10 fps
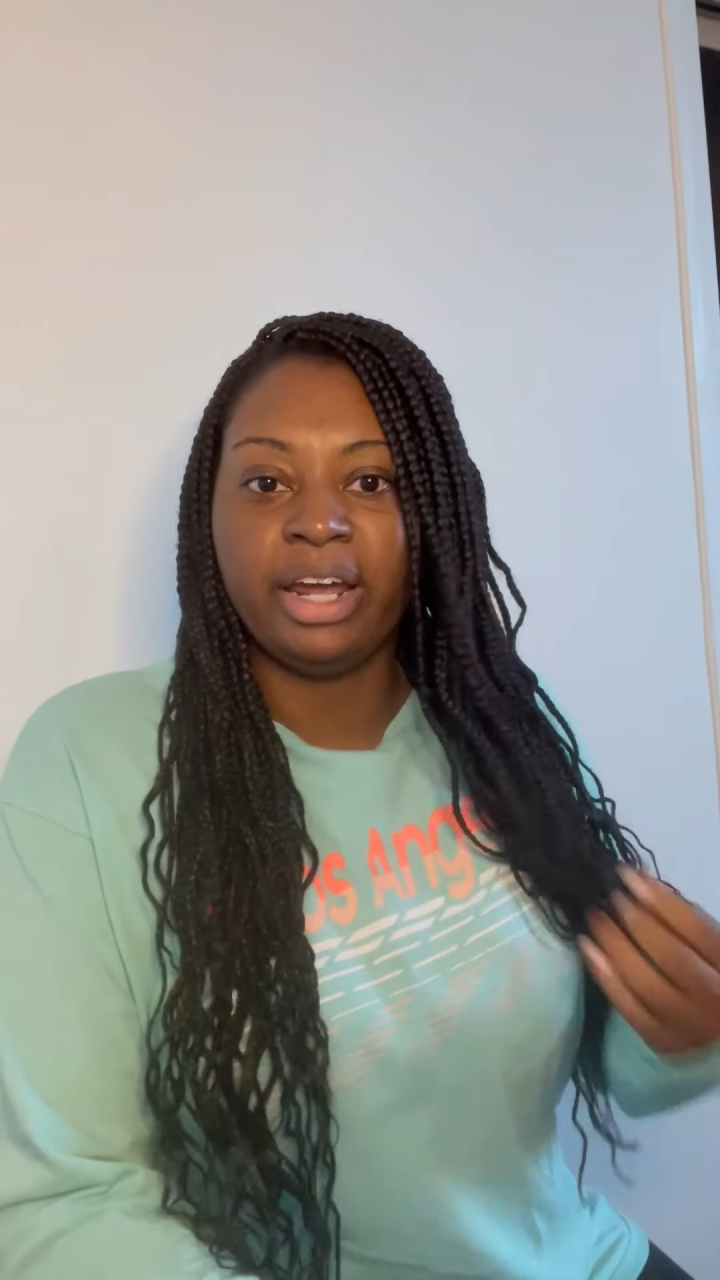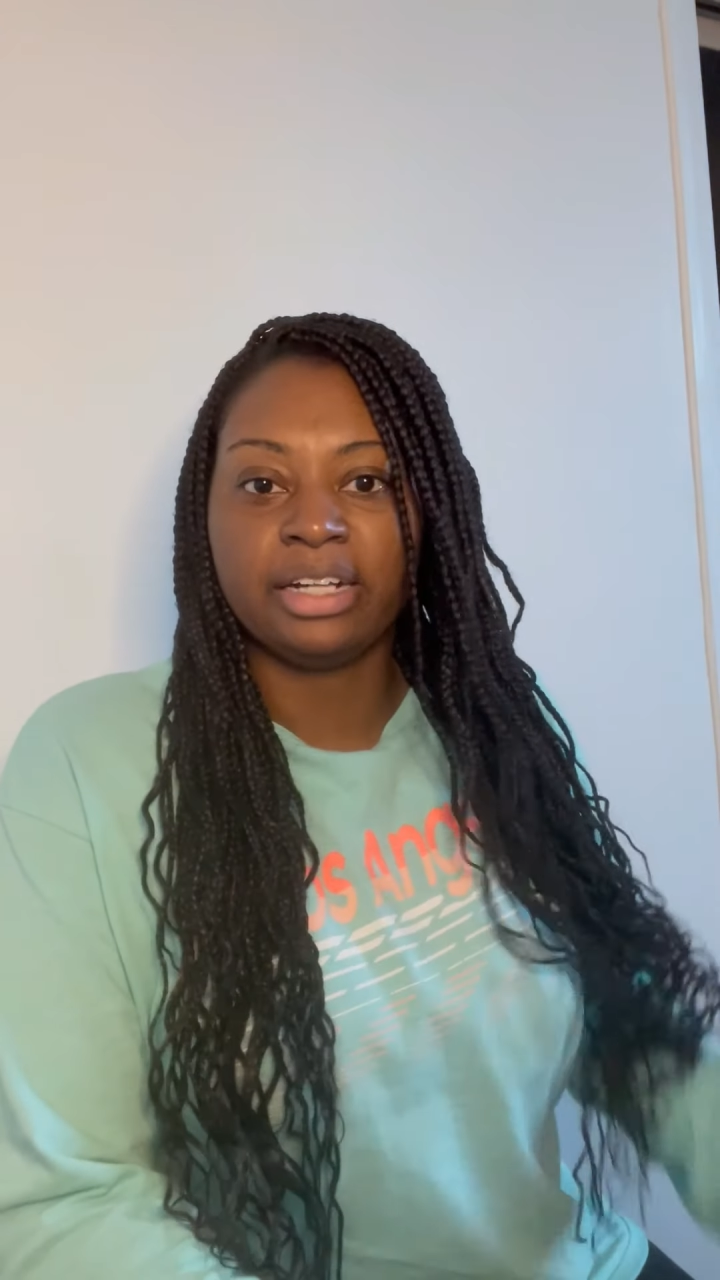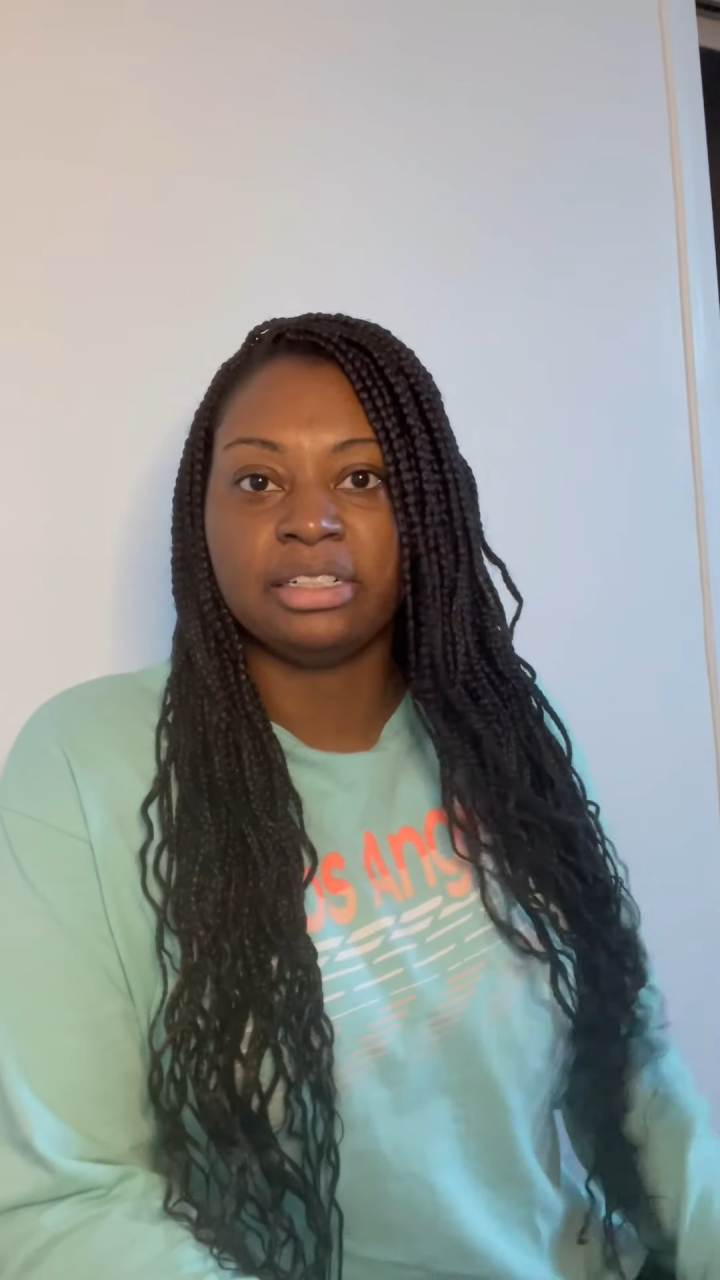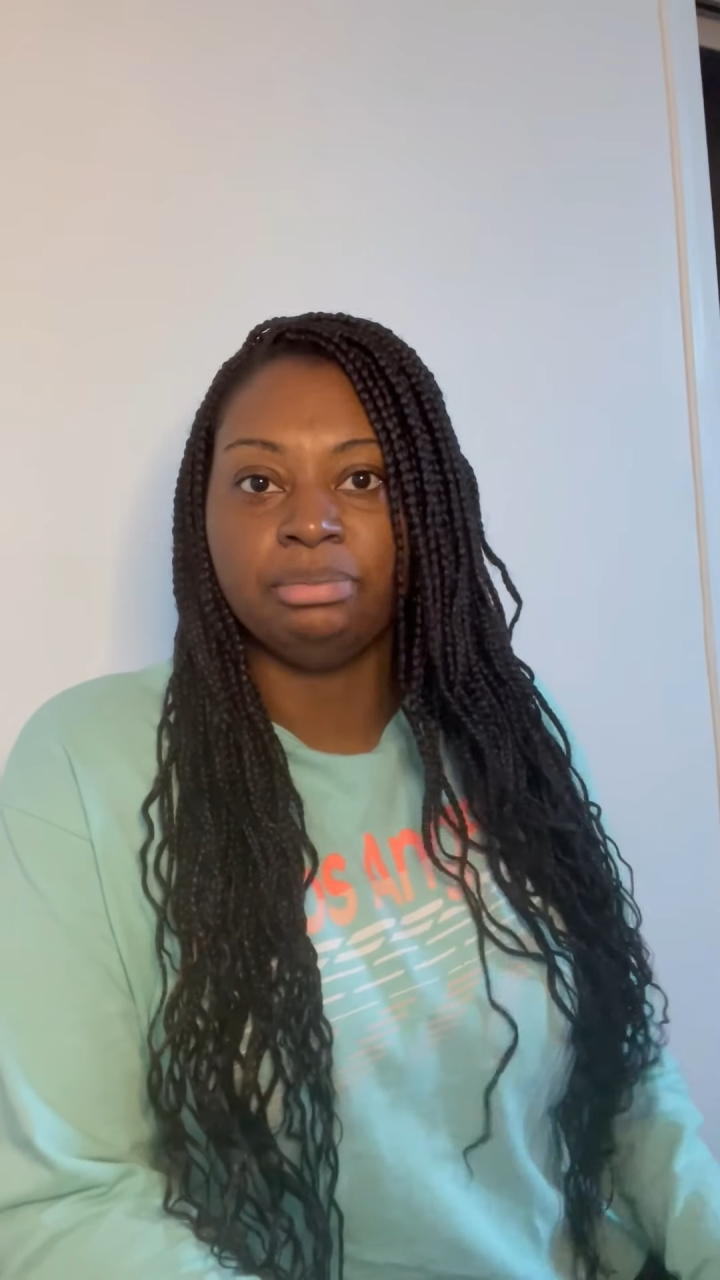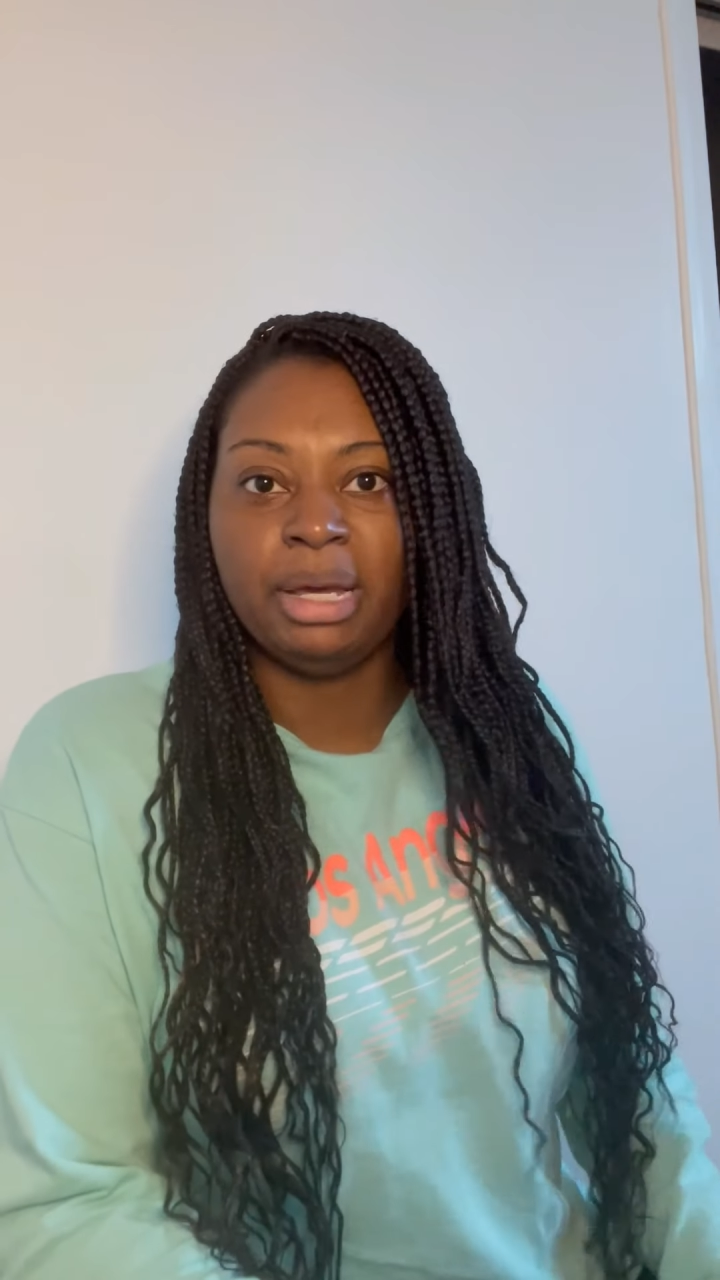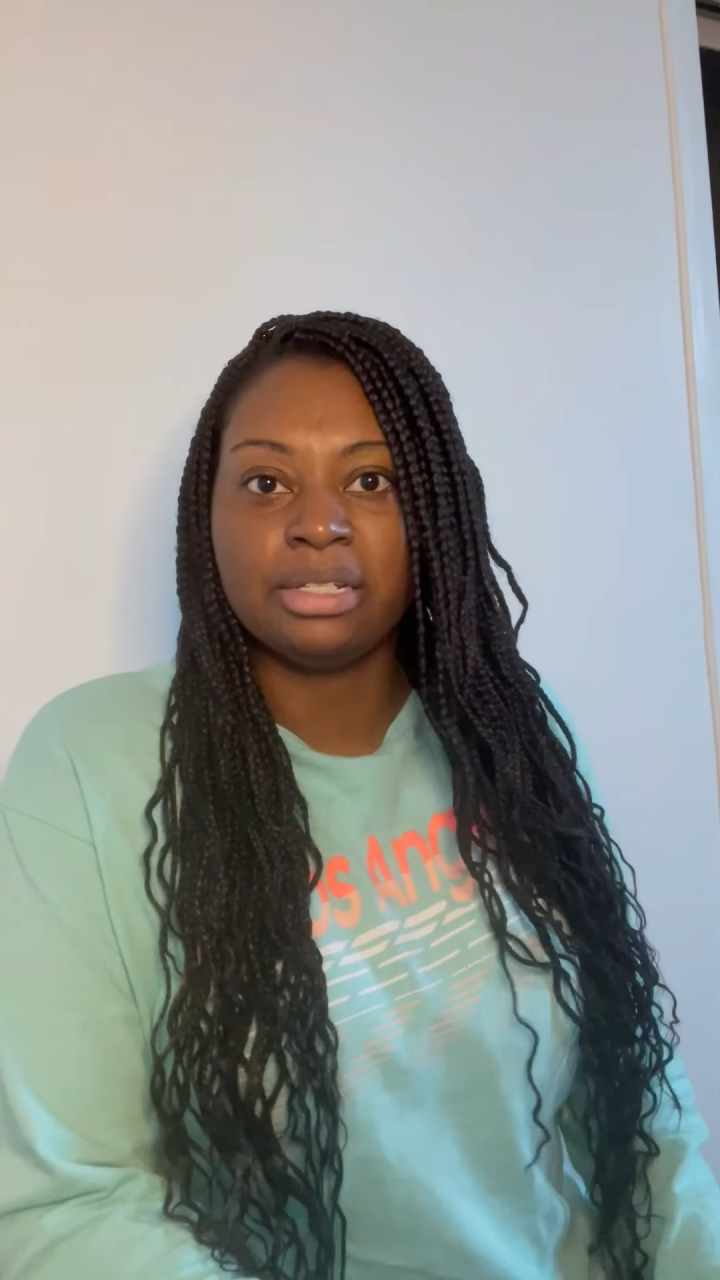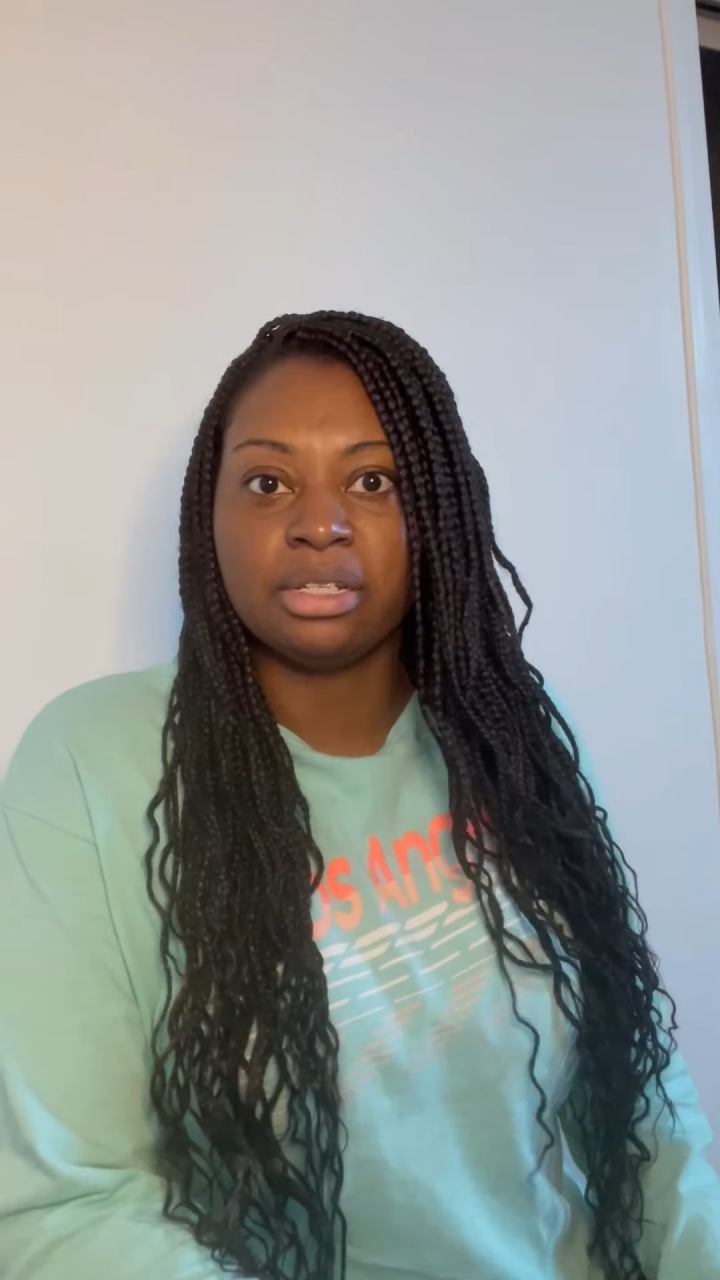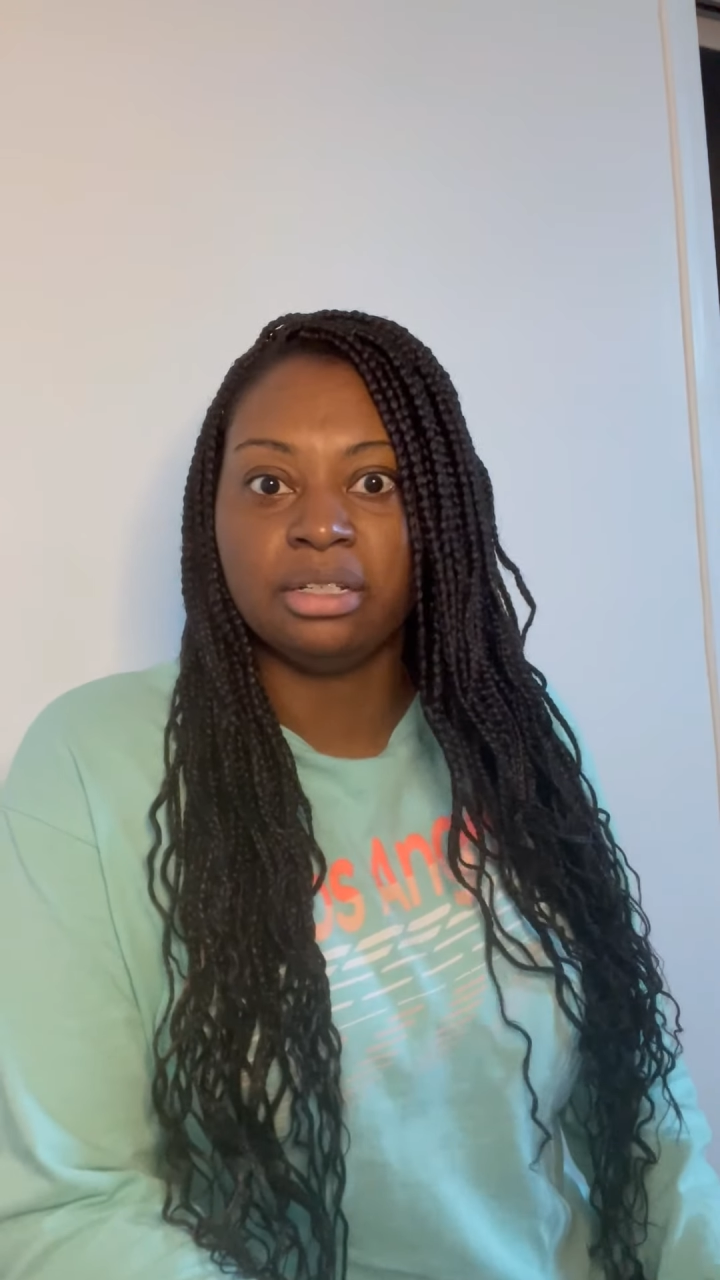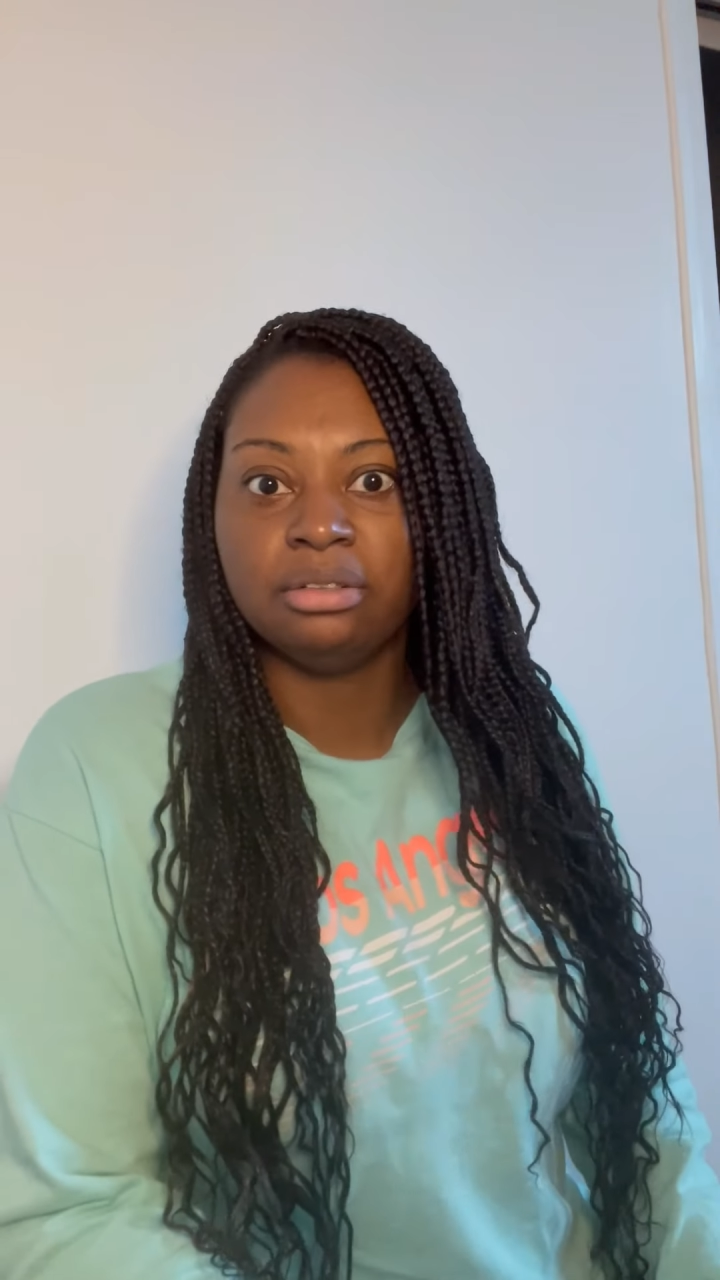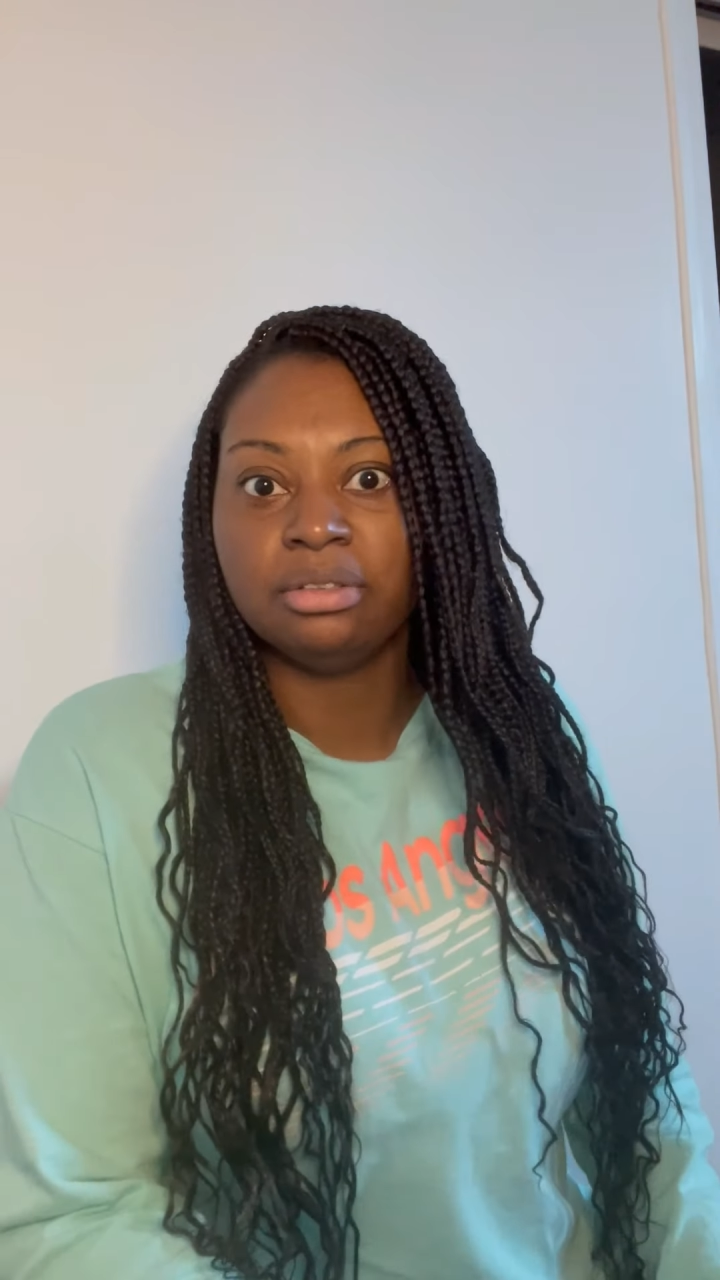actually
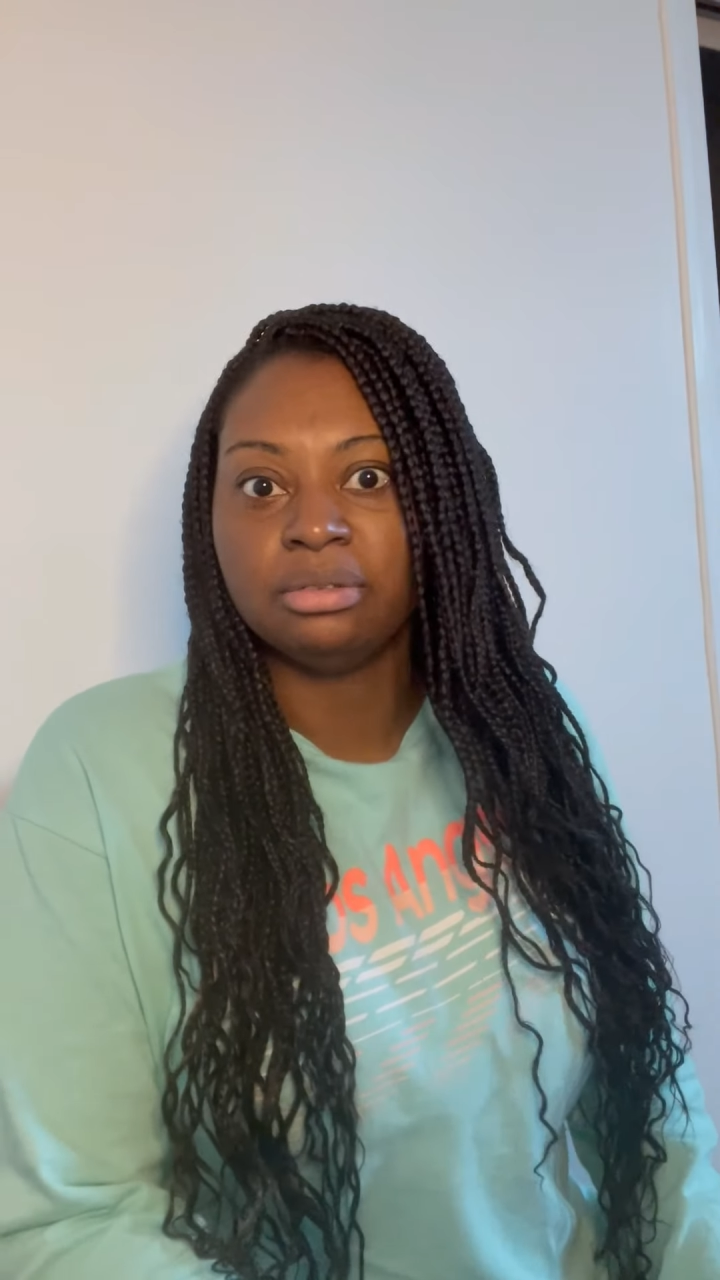makes it.